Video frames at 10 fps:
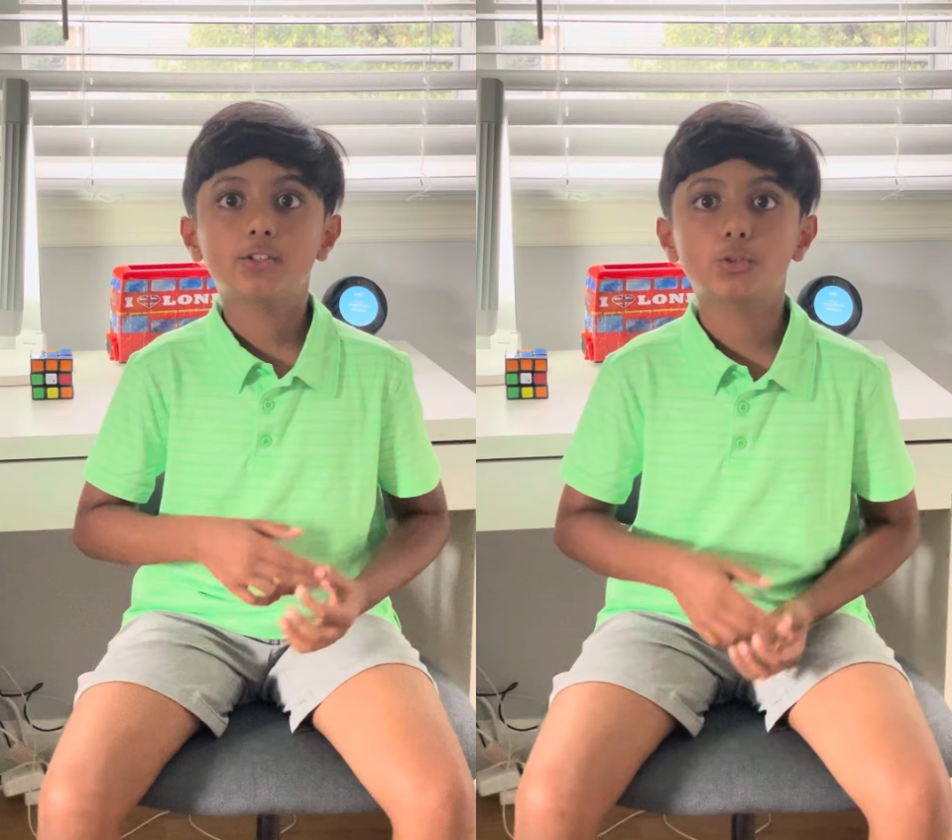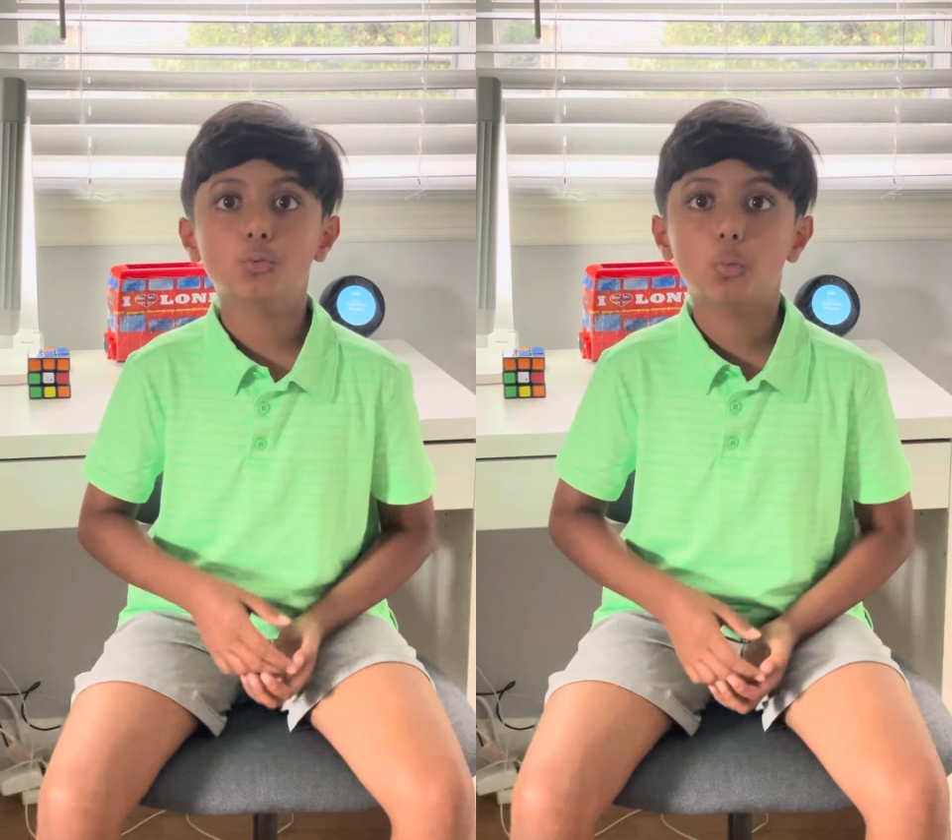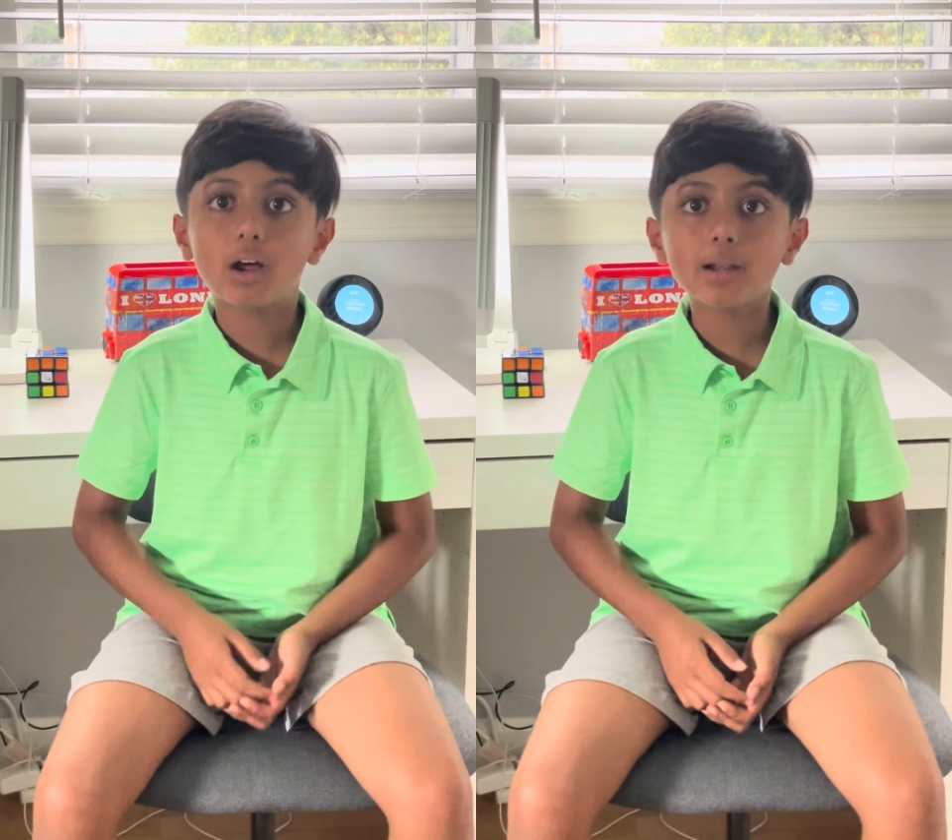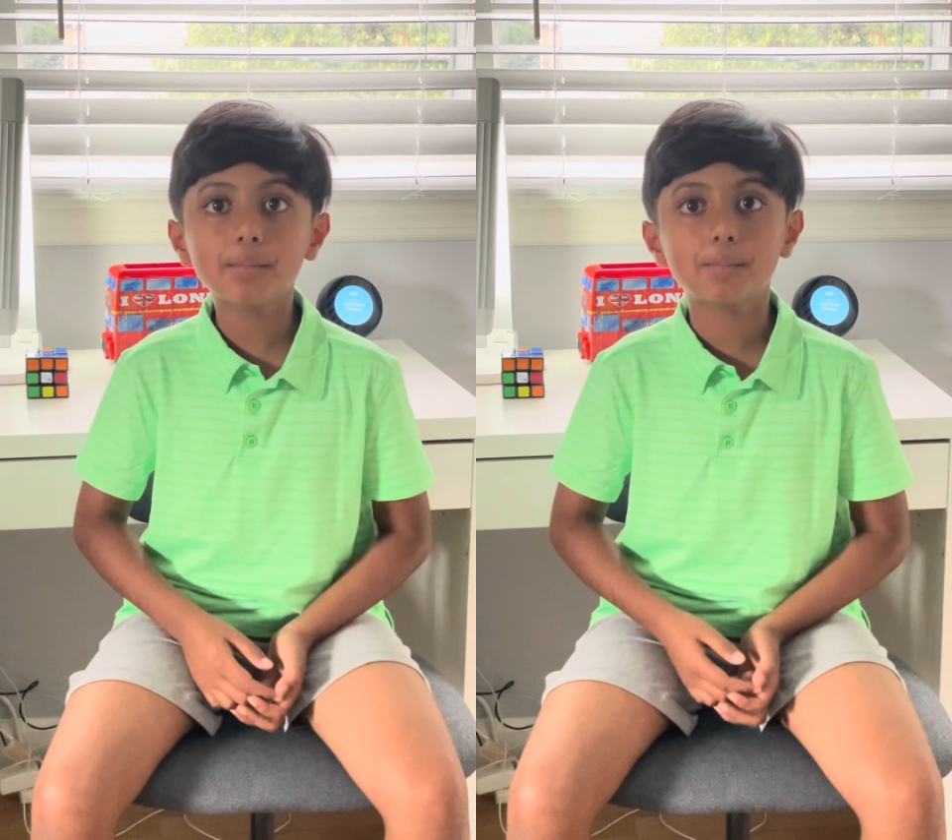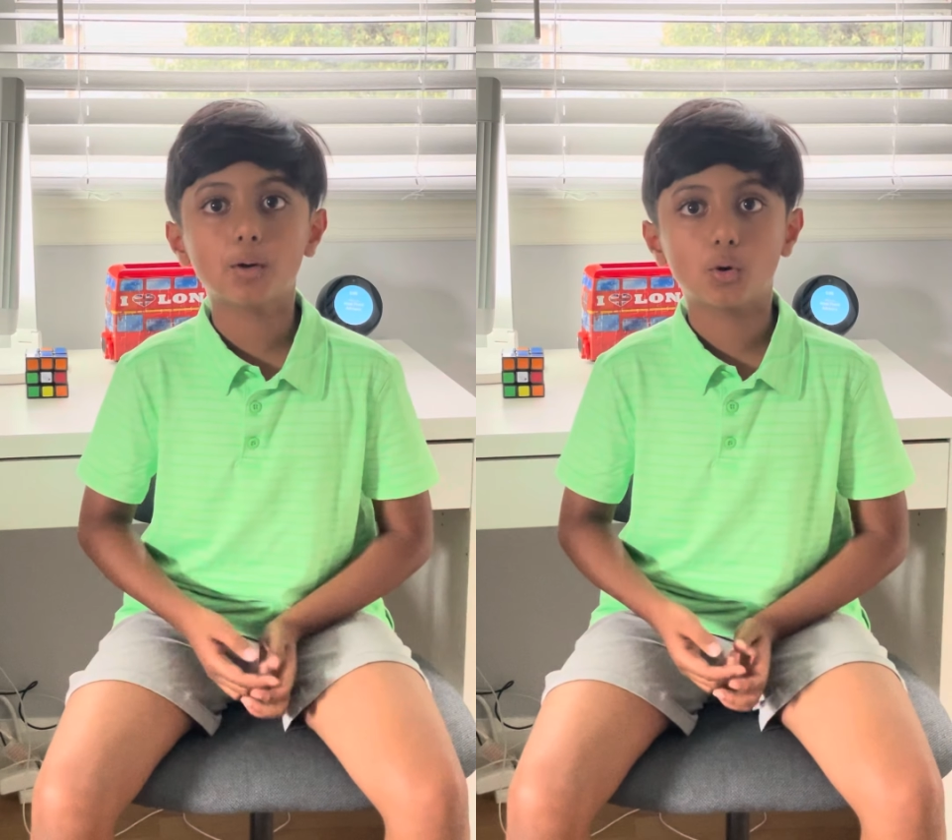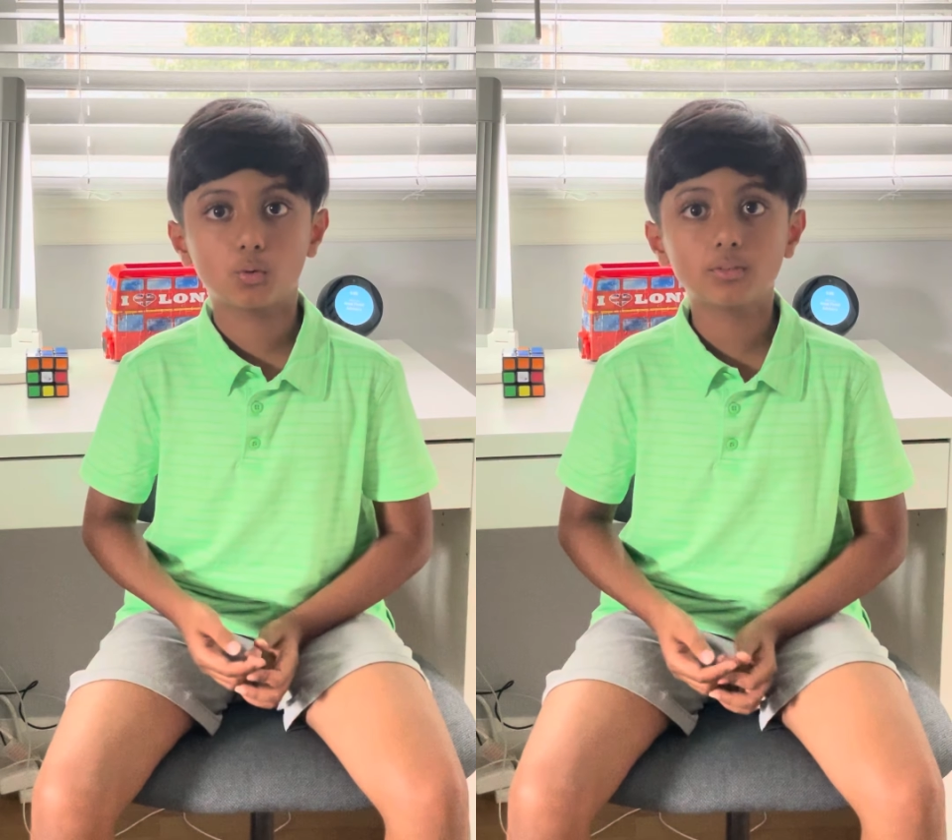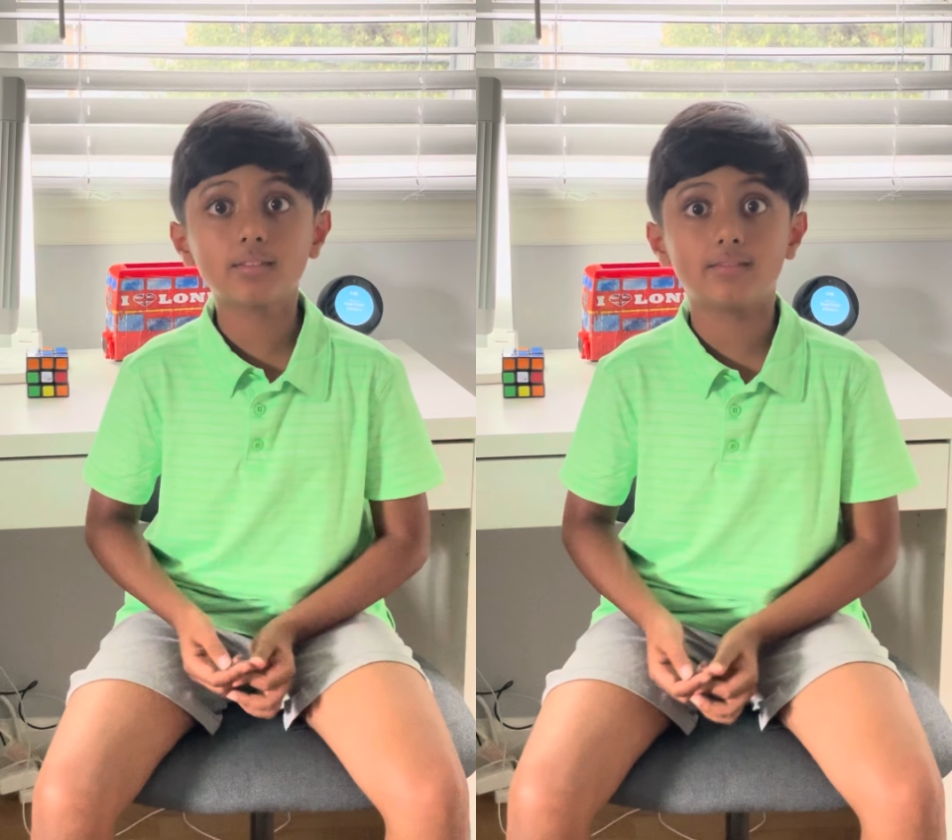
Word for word: to one bone